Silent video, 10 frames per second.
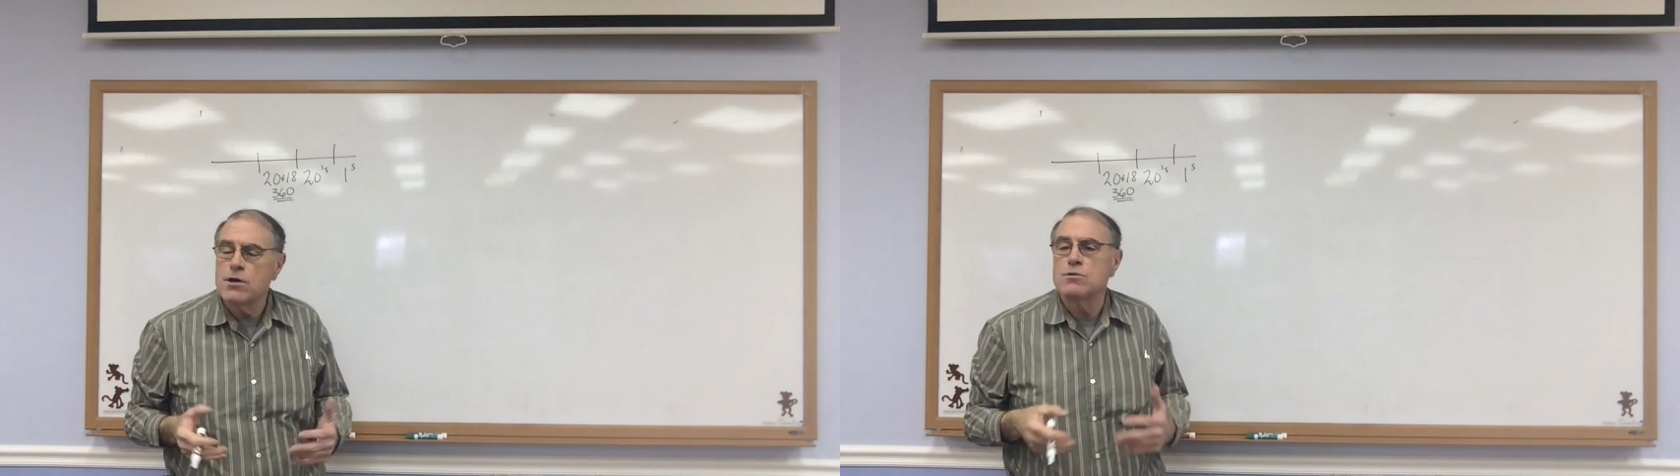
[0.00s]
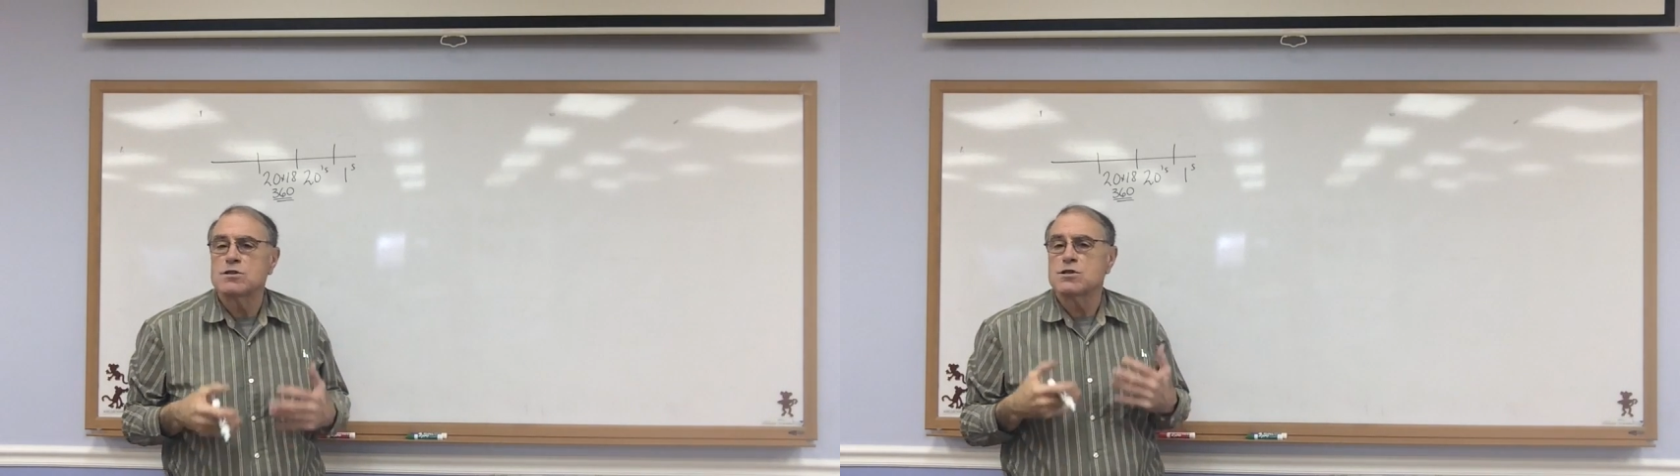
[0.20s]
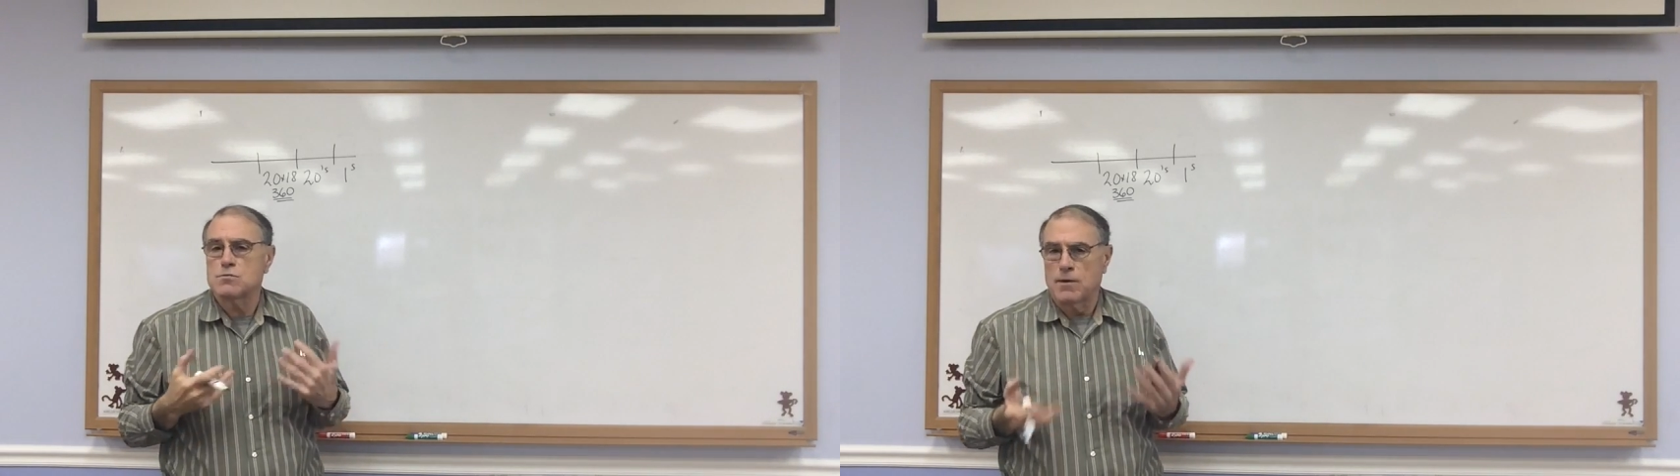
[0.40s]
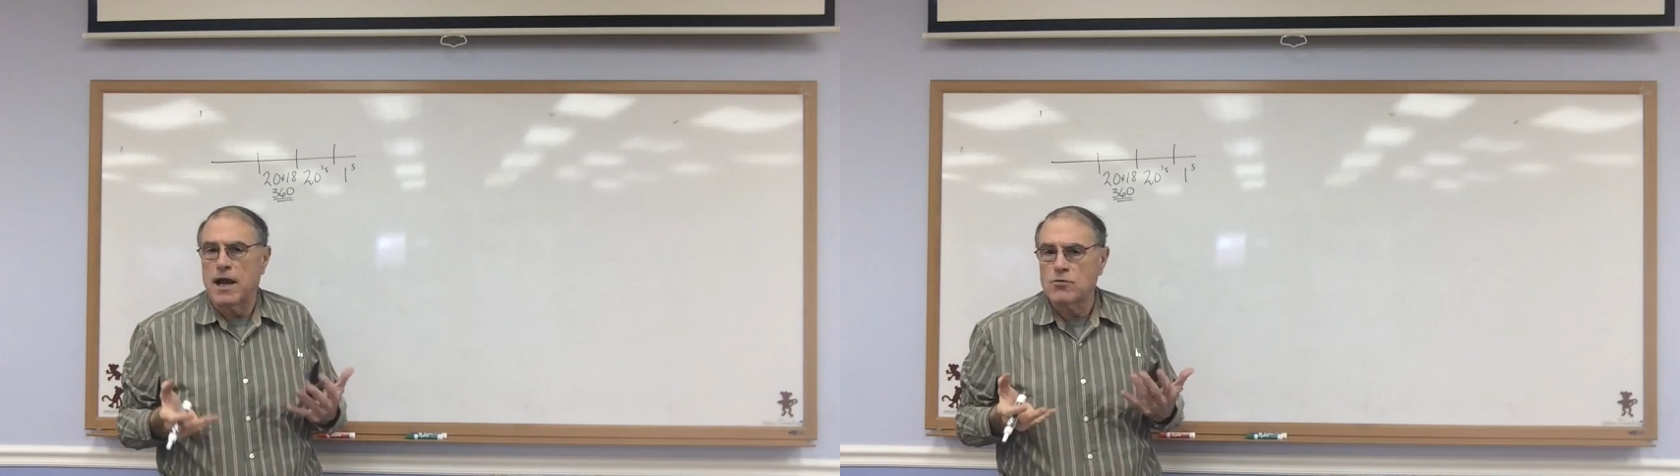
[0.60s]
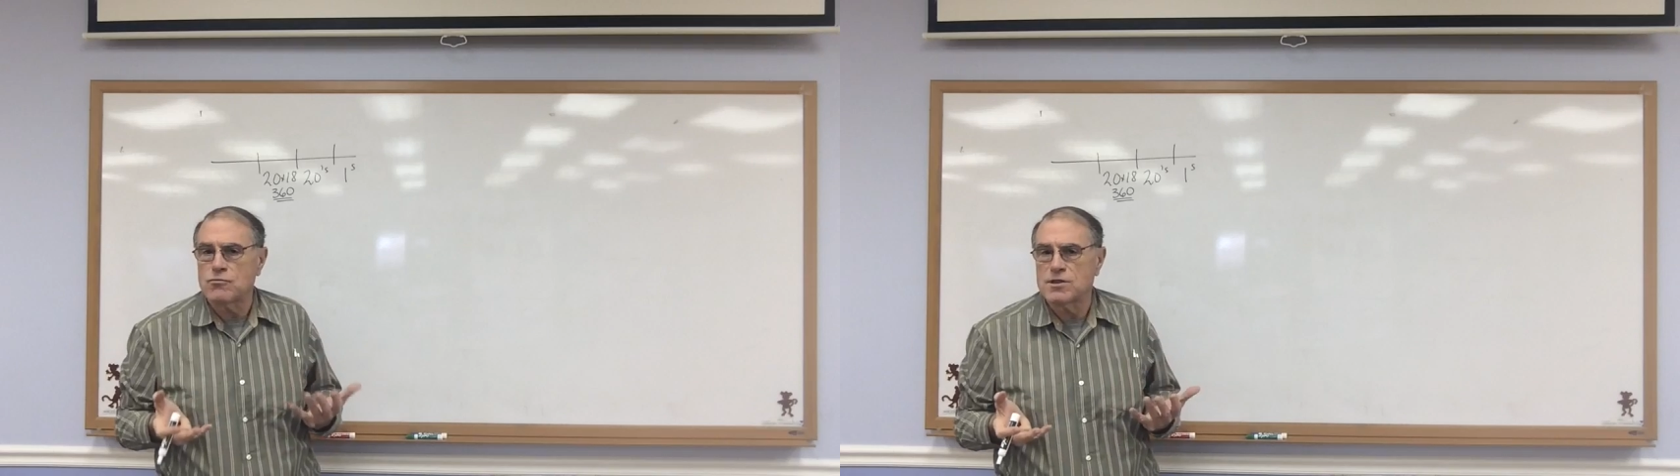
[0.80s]
uses
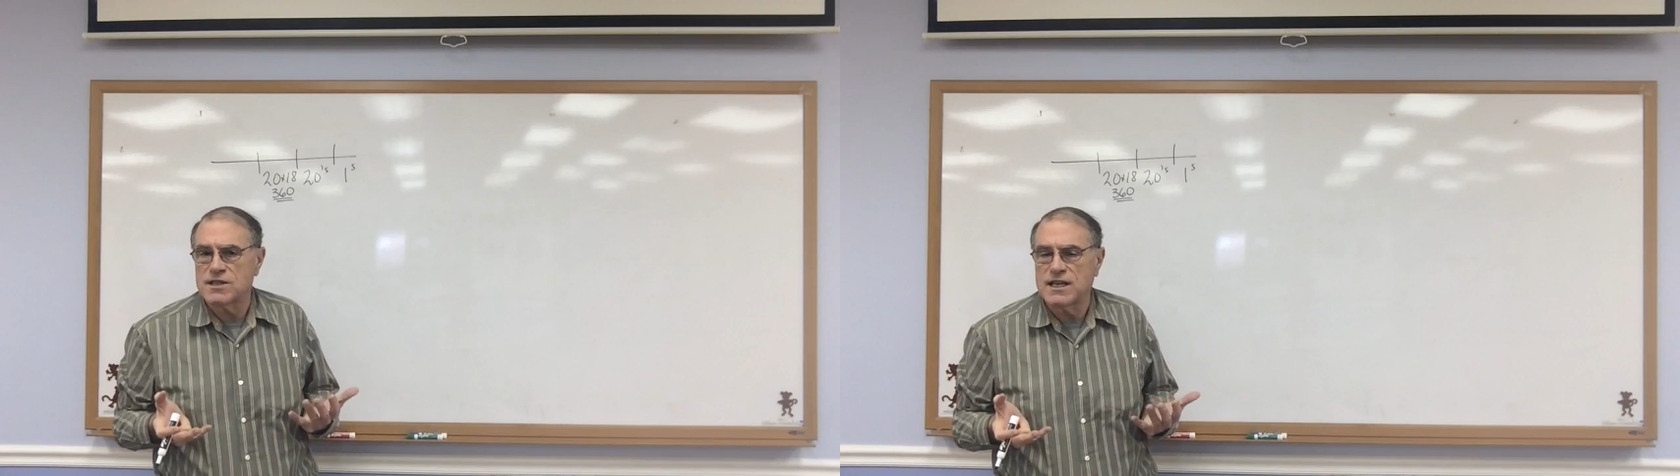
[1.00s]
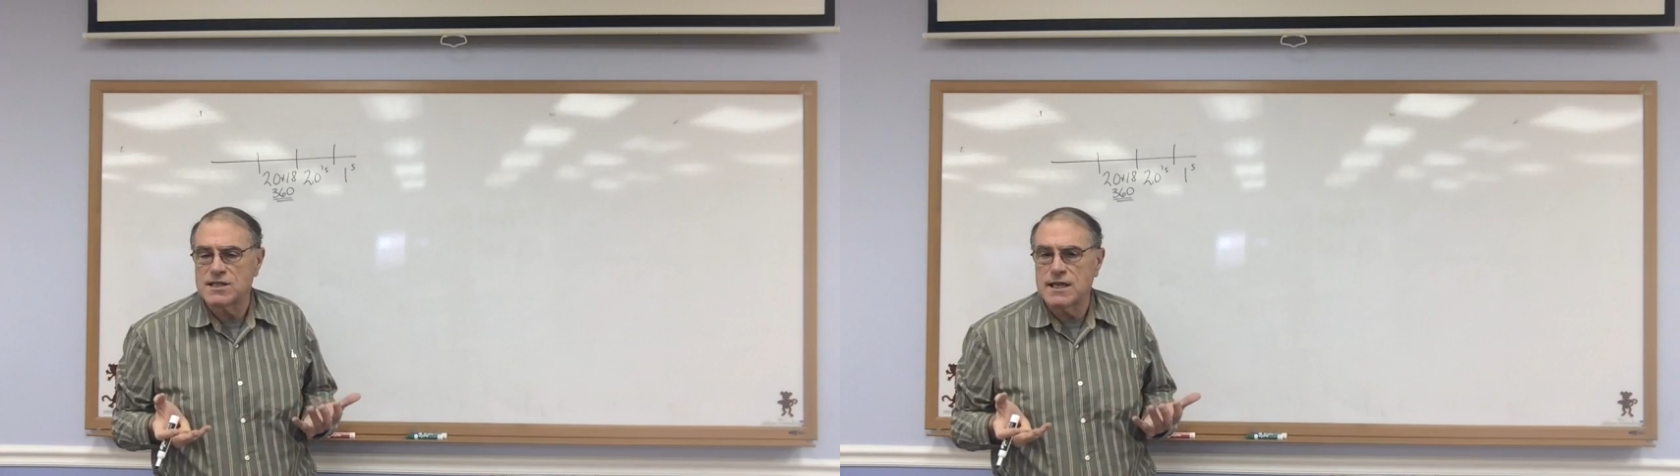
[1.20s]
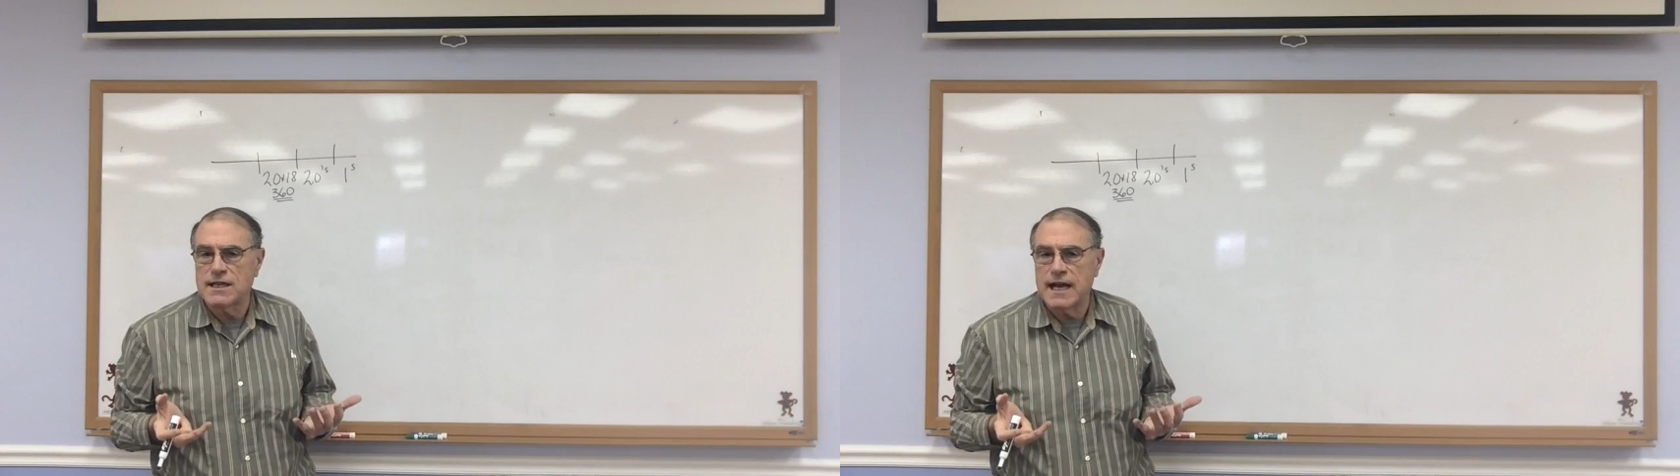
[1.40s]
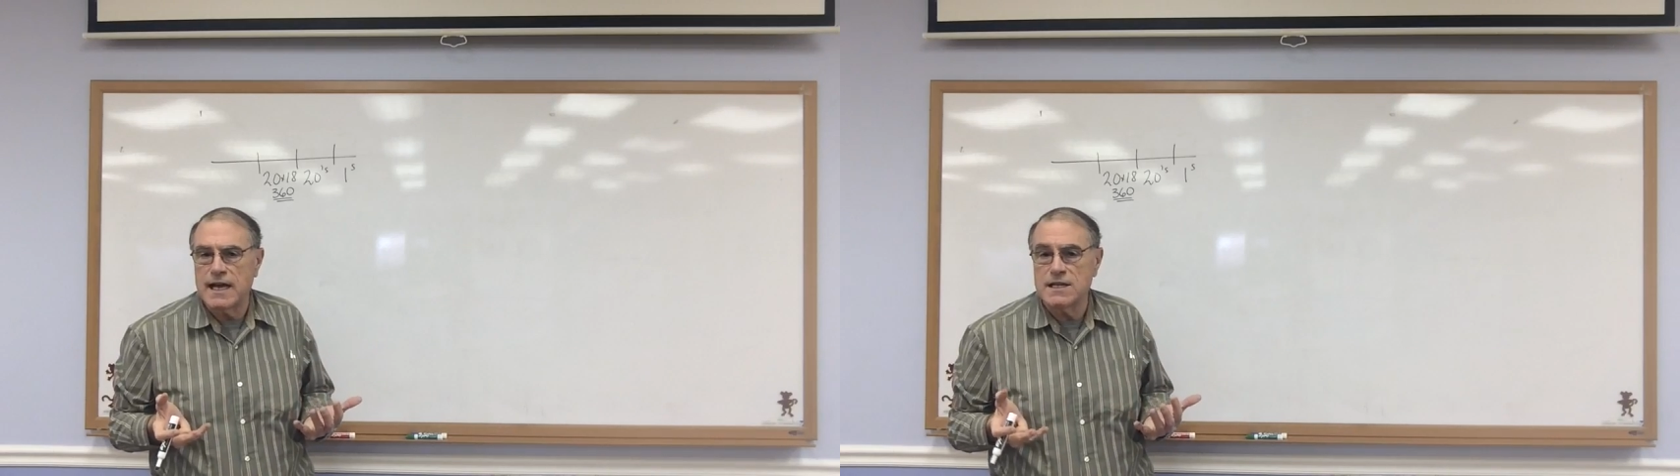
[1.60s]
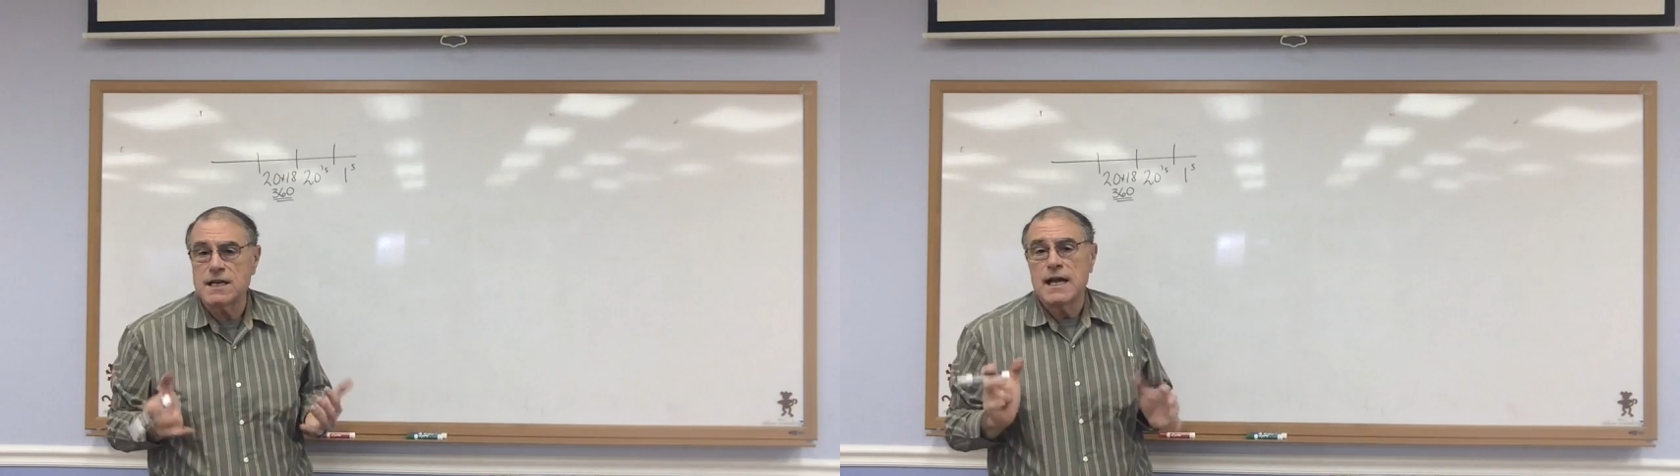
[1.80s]
360
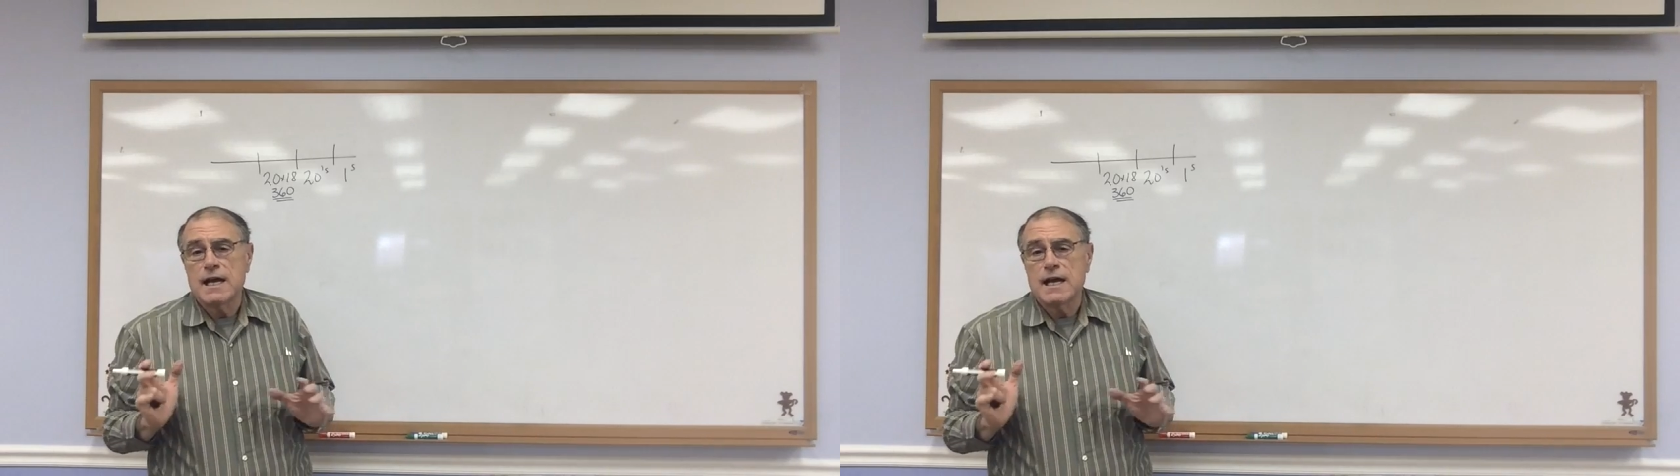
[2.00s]
days